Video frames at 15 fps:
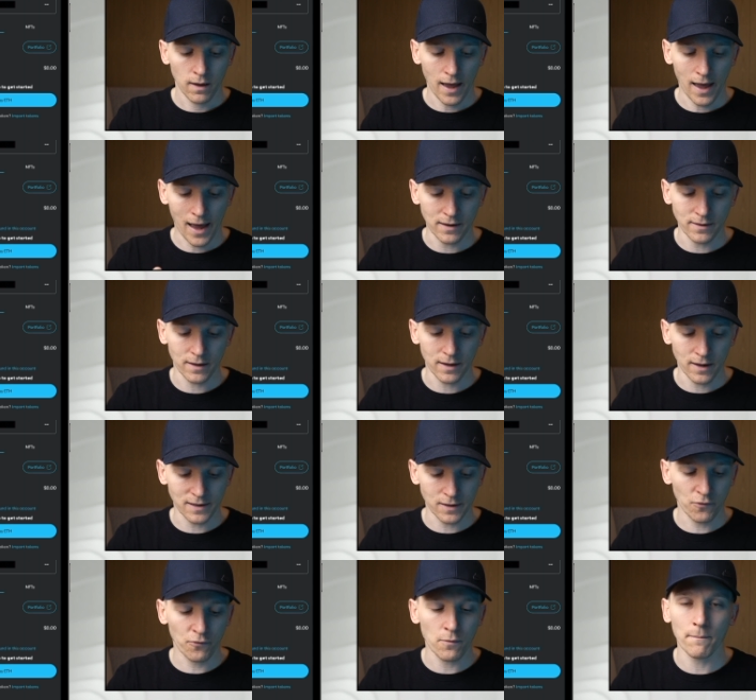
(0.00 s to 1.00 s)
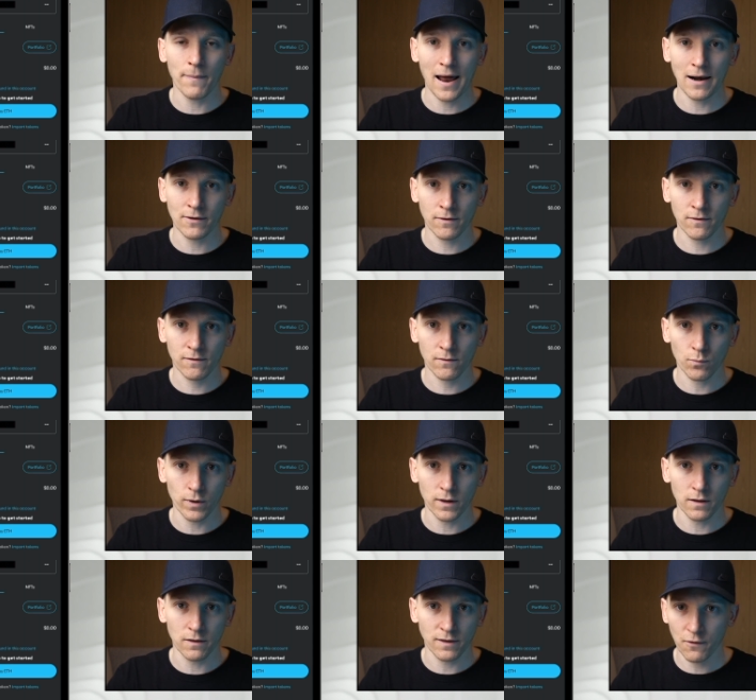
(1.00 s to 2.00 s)
and a different balance
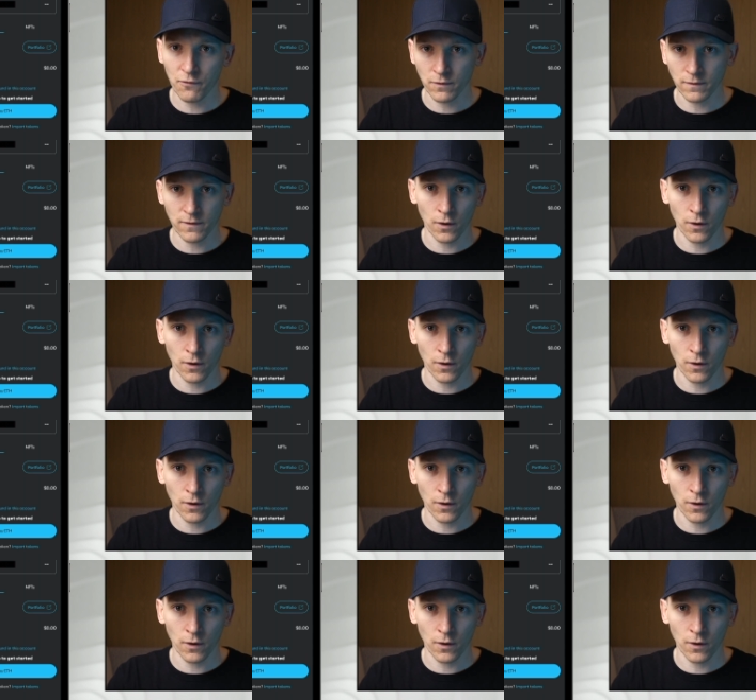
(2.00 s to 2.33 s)
with different